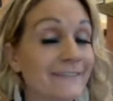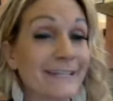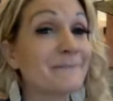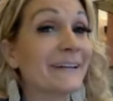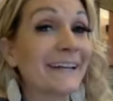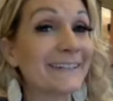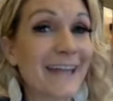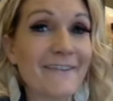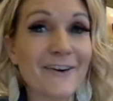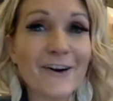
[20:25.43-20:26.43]
Has anybody else
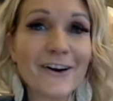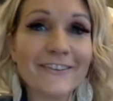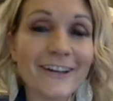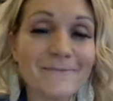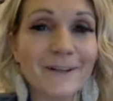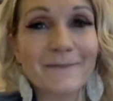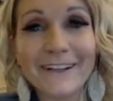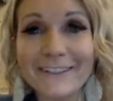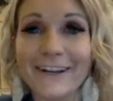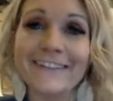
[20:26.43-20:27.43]
ever heard of him? Come
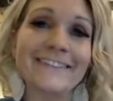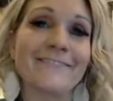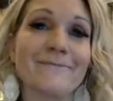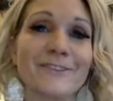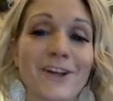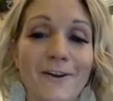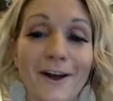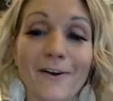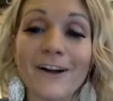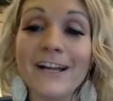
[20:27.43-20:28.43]
on, you guys, give him a shout
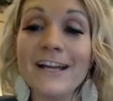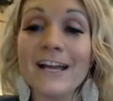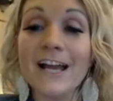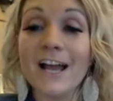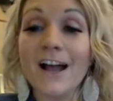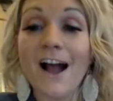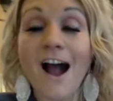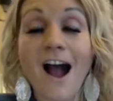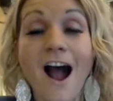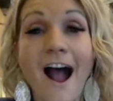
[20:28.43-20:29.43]
out.
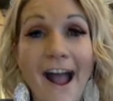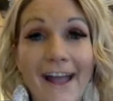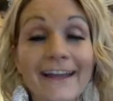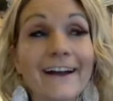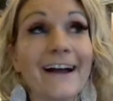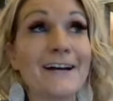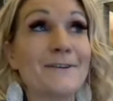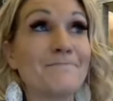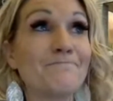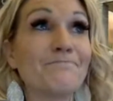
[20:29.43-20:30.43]

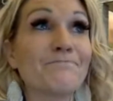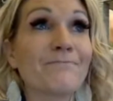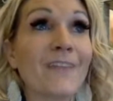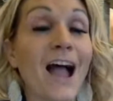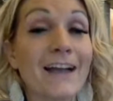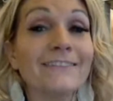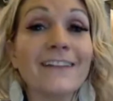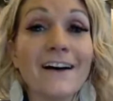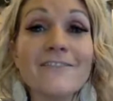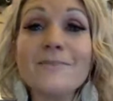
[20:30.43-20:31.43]
I
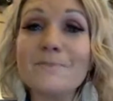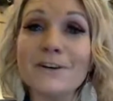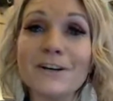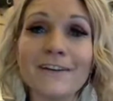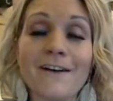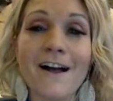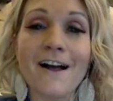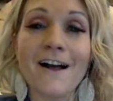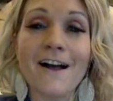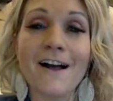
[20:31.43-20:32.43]
love the book of
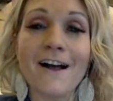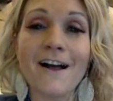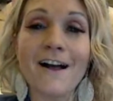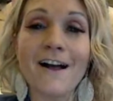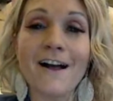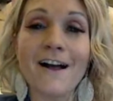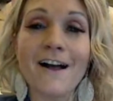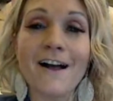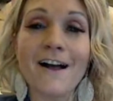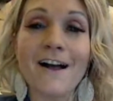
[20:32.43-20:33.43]
his called
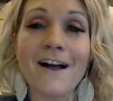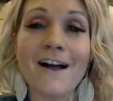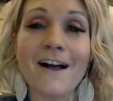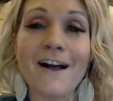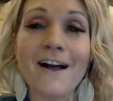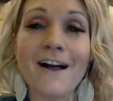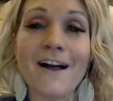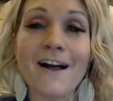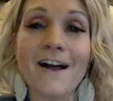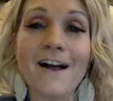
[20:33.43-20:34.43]
Biology of Belief.